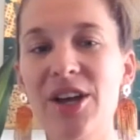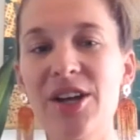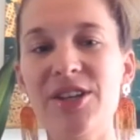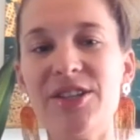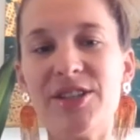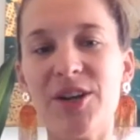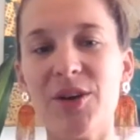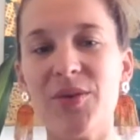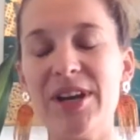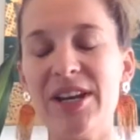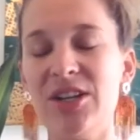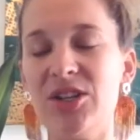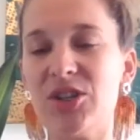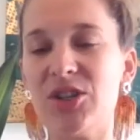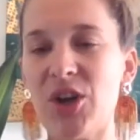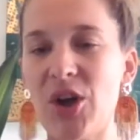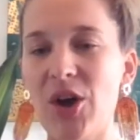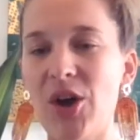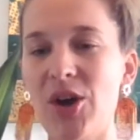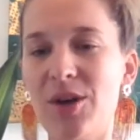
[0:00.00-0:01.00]
So in
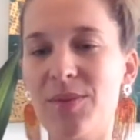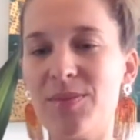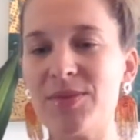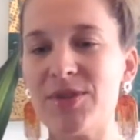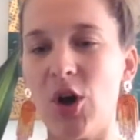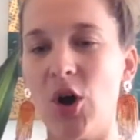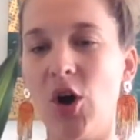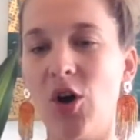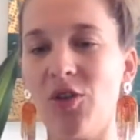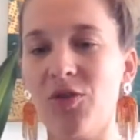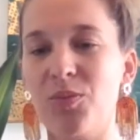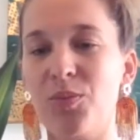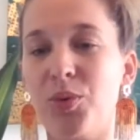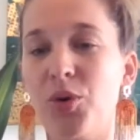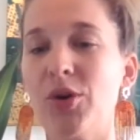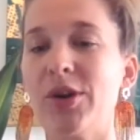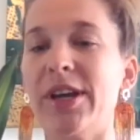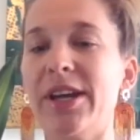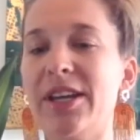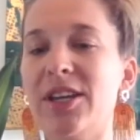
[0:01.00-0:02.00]
terms of
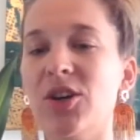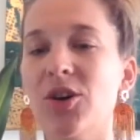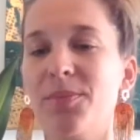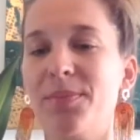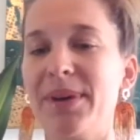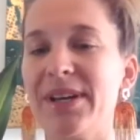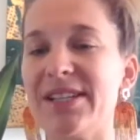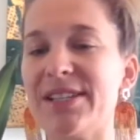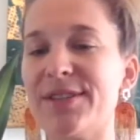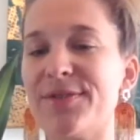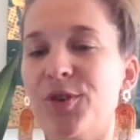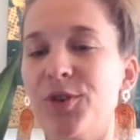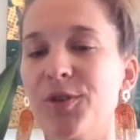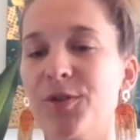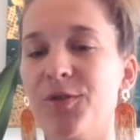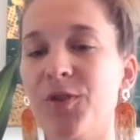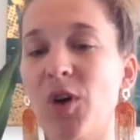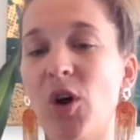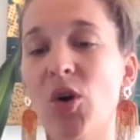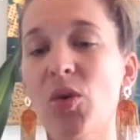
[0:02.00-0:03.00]
putting your best foot
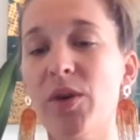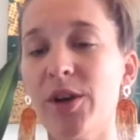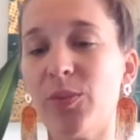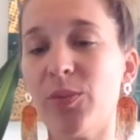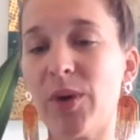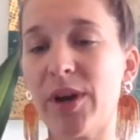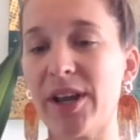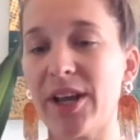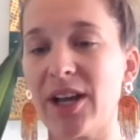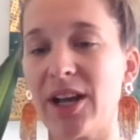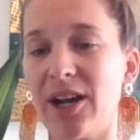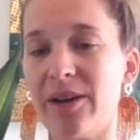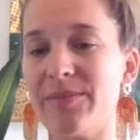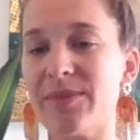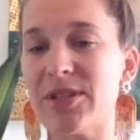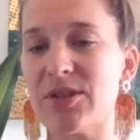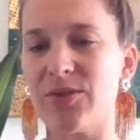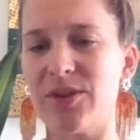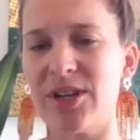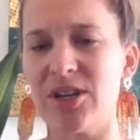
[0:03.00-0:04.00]
forward when it
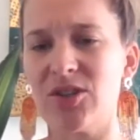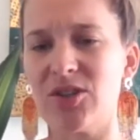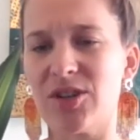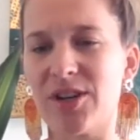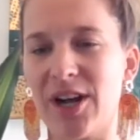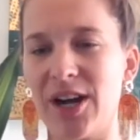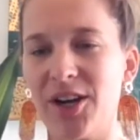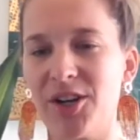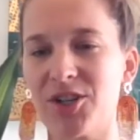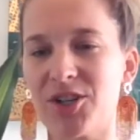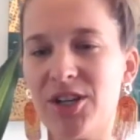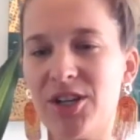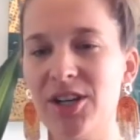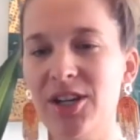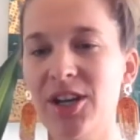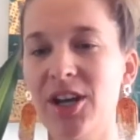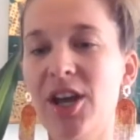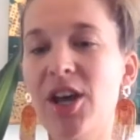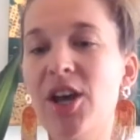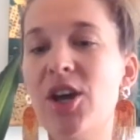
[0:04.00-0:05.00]
comes to an introduction,